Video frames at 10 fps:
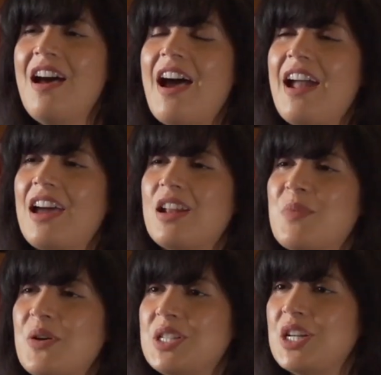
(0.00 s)
I head up
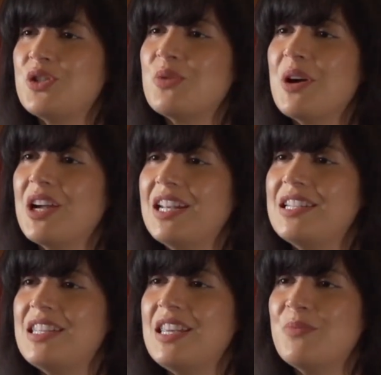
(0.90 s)
our retention marketing
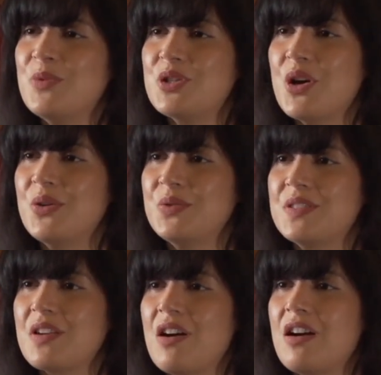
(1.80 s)
team, which
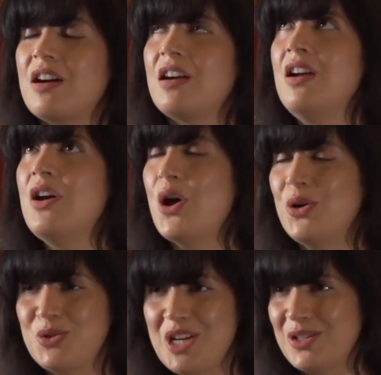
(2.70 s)
owns our
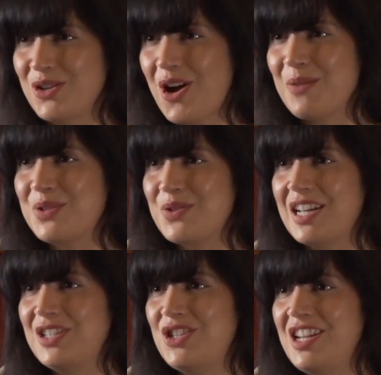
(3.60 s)
own channel comm
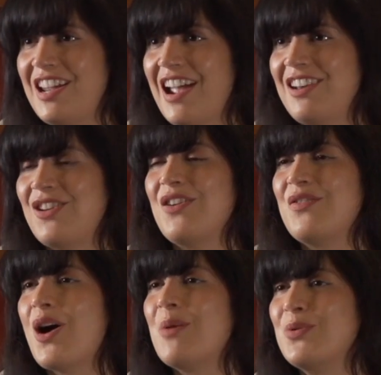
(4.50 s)
strategy and all of
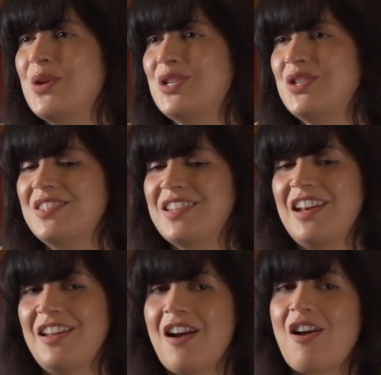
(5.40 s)
the operations
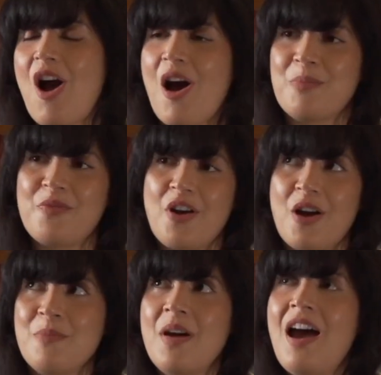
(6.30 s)
getting a comm
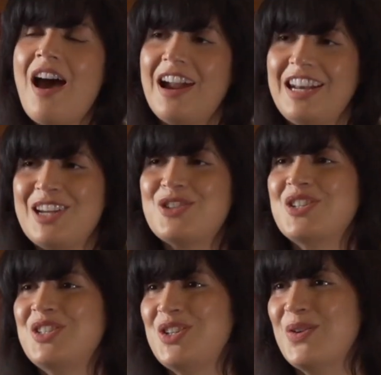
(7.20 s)
from
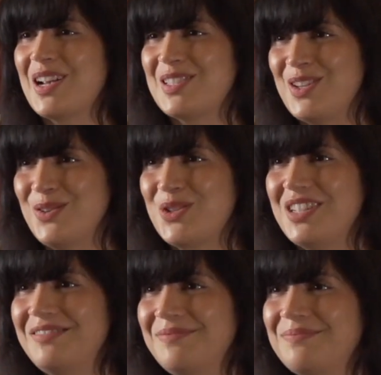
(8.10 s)
ideation to
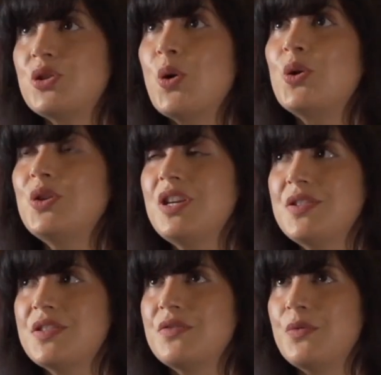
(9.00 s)
execution. Total
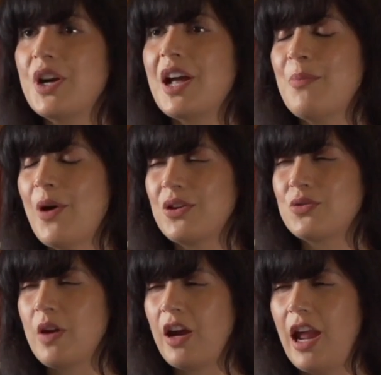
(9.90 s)
years of work at
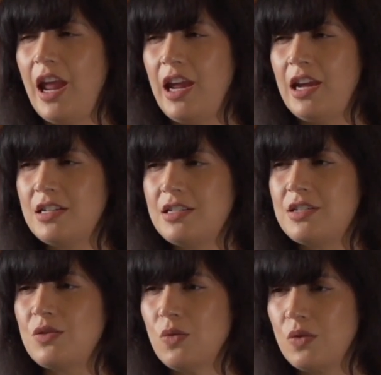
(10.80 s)
Poshmark, 8.
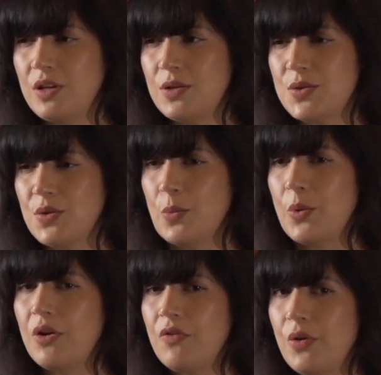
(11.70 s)
Total years in the
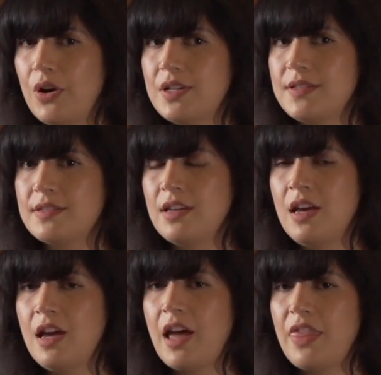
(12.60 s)
workforce,
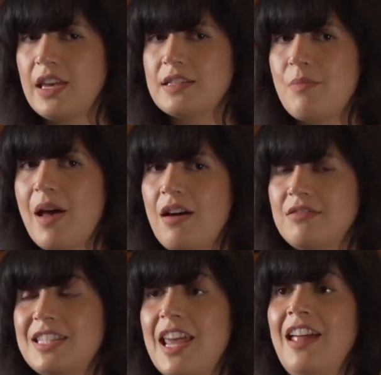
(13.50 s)
I think is
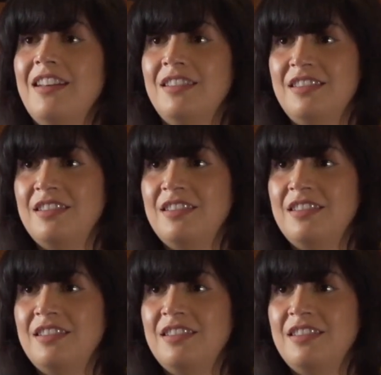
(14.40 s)
about 10.